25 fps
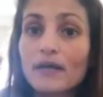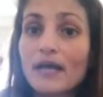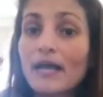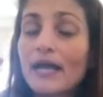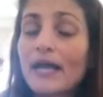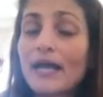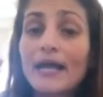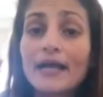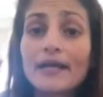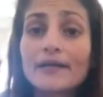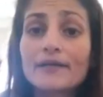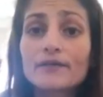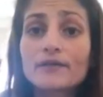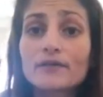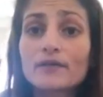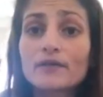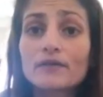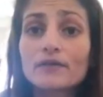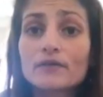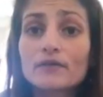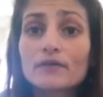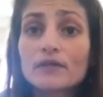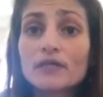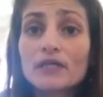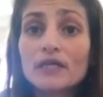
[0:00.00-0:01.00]
And
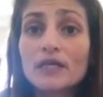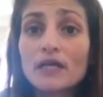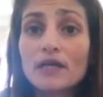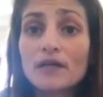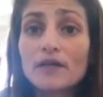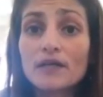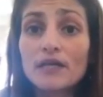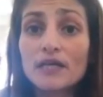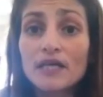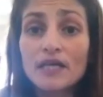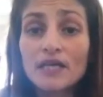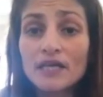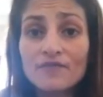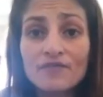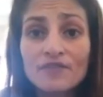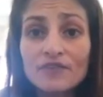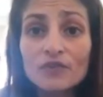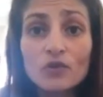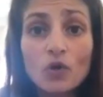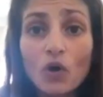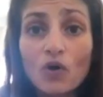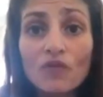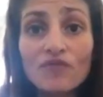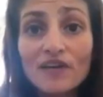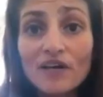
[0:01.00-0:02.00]
even
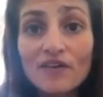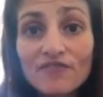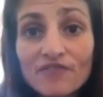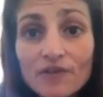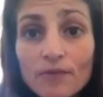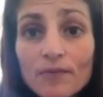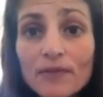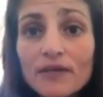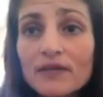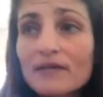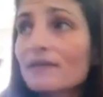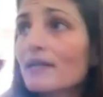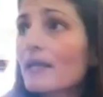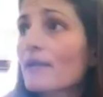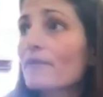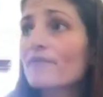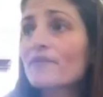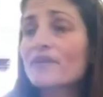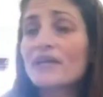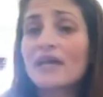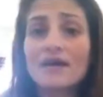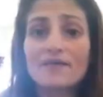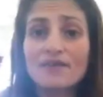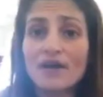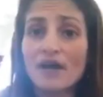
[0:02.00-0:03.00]
though we are women and
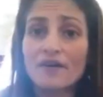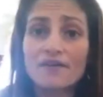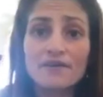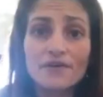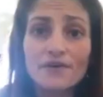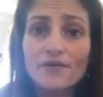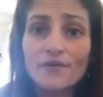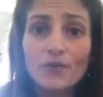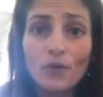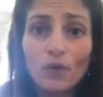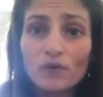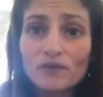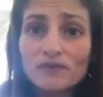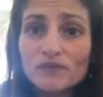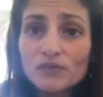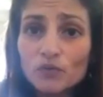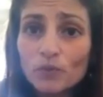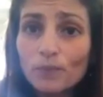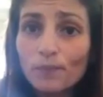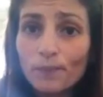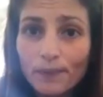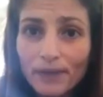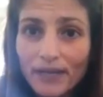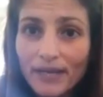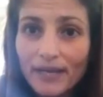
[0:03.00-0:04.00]
we have 100 roles
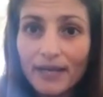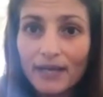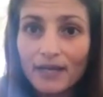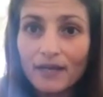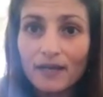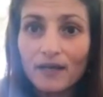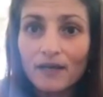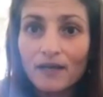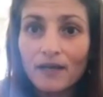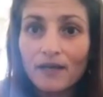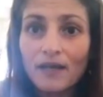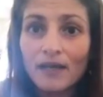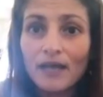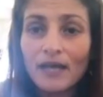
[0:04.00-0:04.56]
to play,